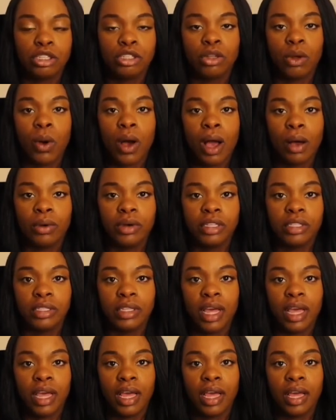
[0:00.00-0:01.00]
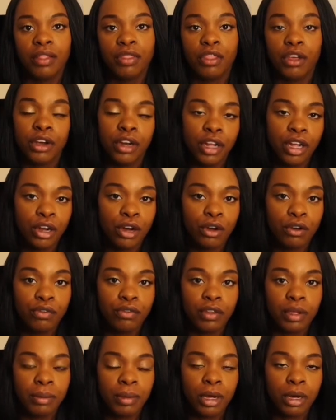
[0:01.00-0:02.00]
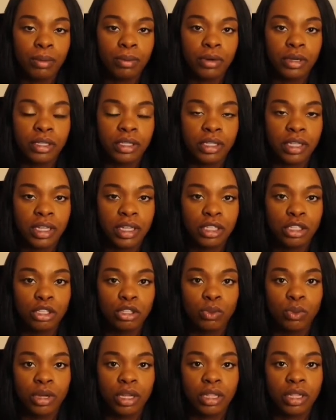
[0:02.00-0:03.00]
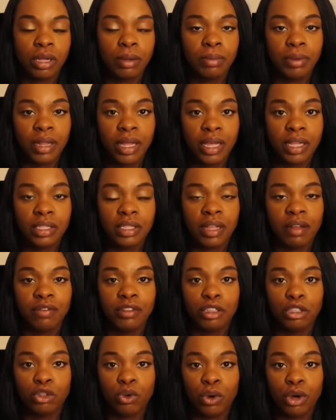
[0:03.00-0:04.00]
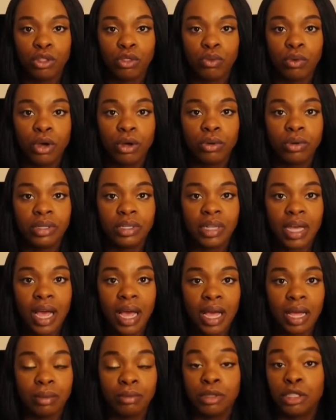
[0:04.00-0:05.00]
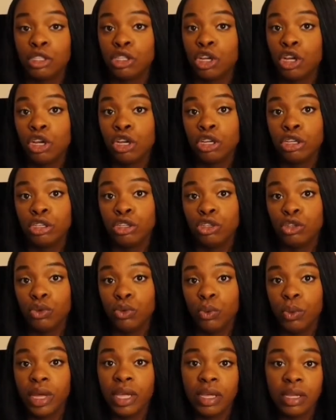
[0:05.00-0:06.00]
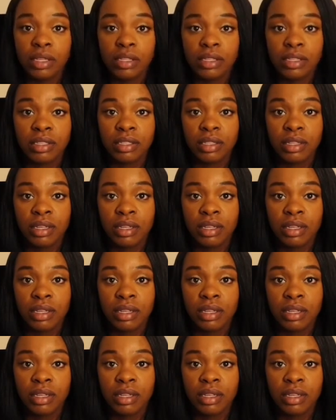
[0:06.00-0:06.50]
So I would say a 30-year-old female presents with complaints of a sore throat times 2 weeks,